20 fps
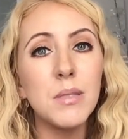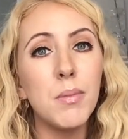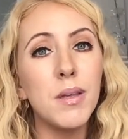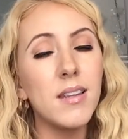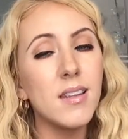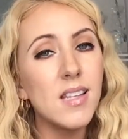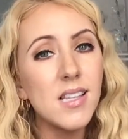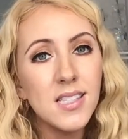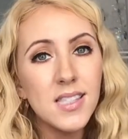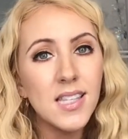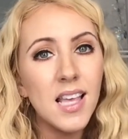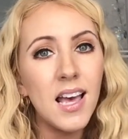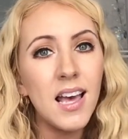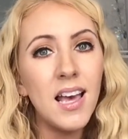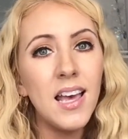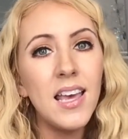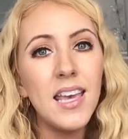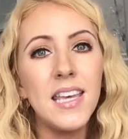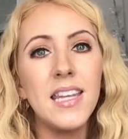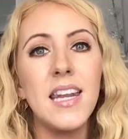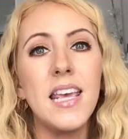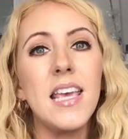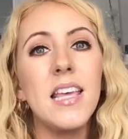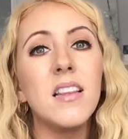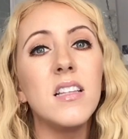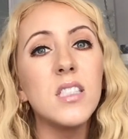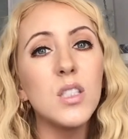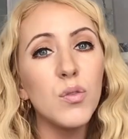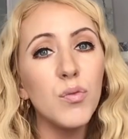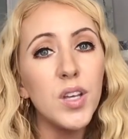Melissa, and in
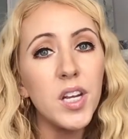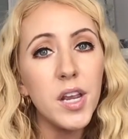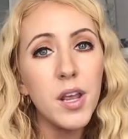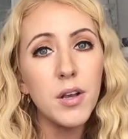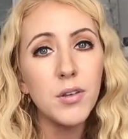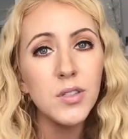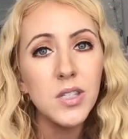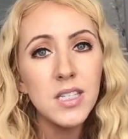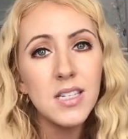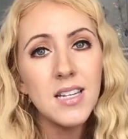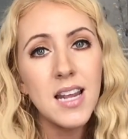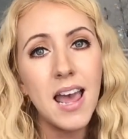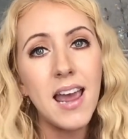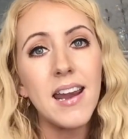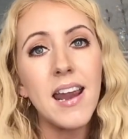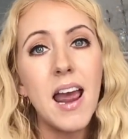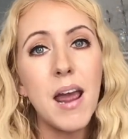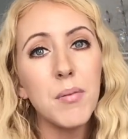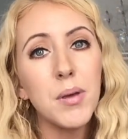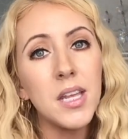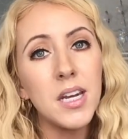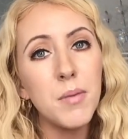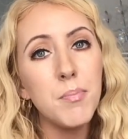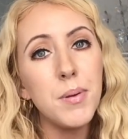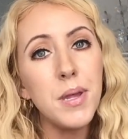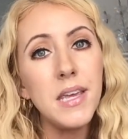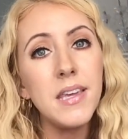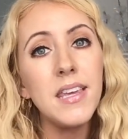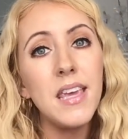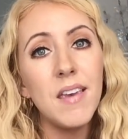this video today, I'm going to
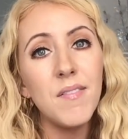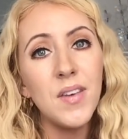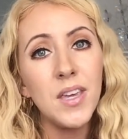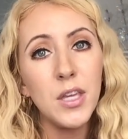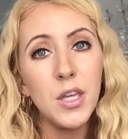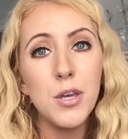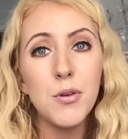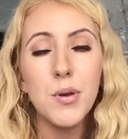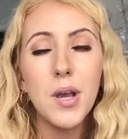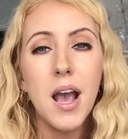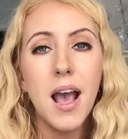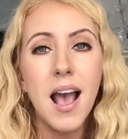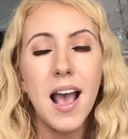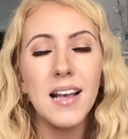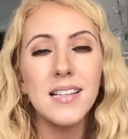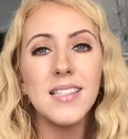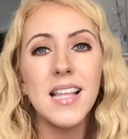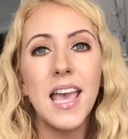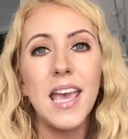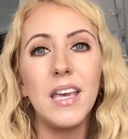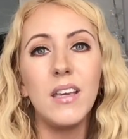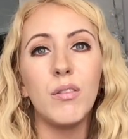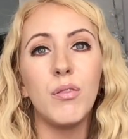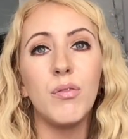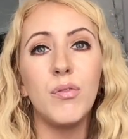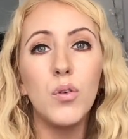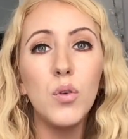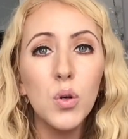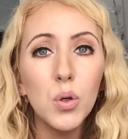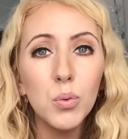be giving you guys a
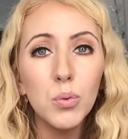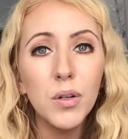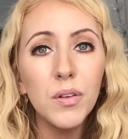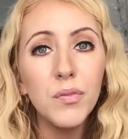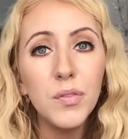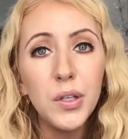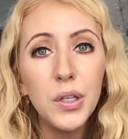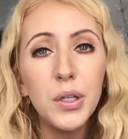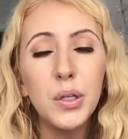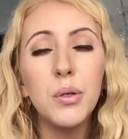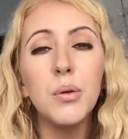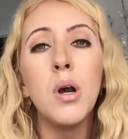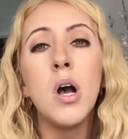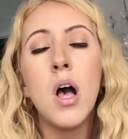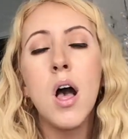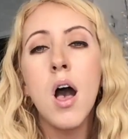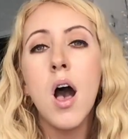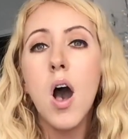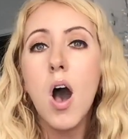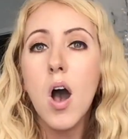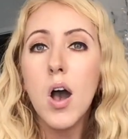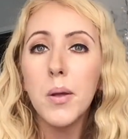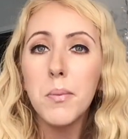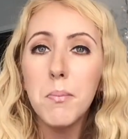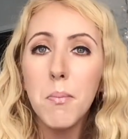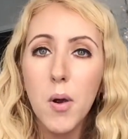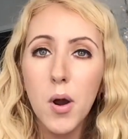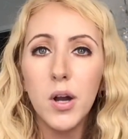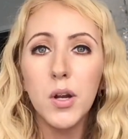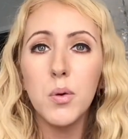full review
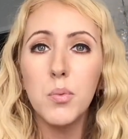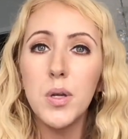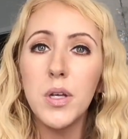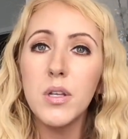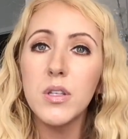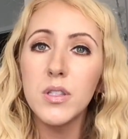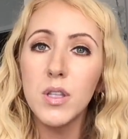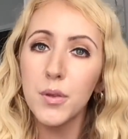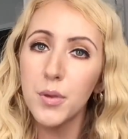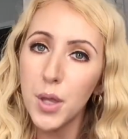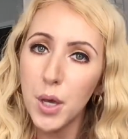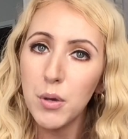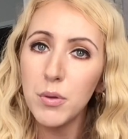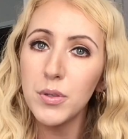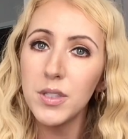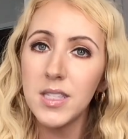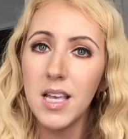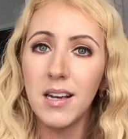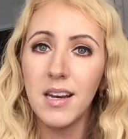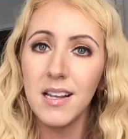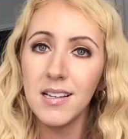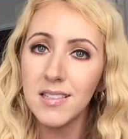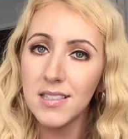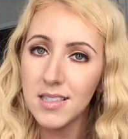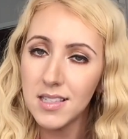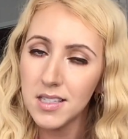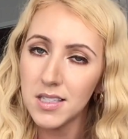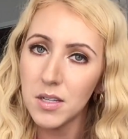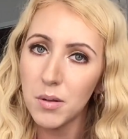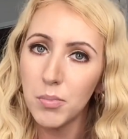on Mark Will's loan signing
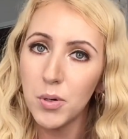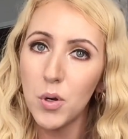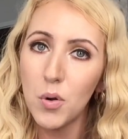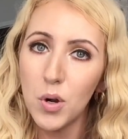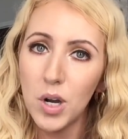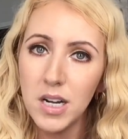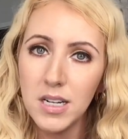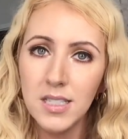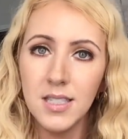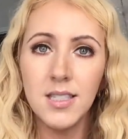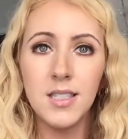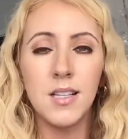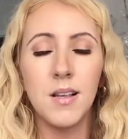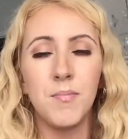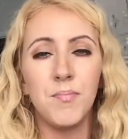system course.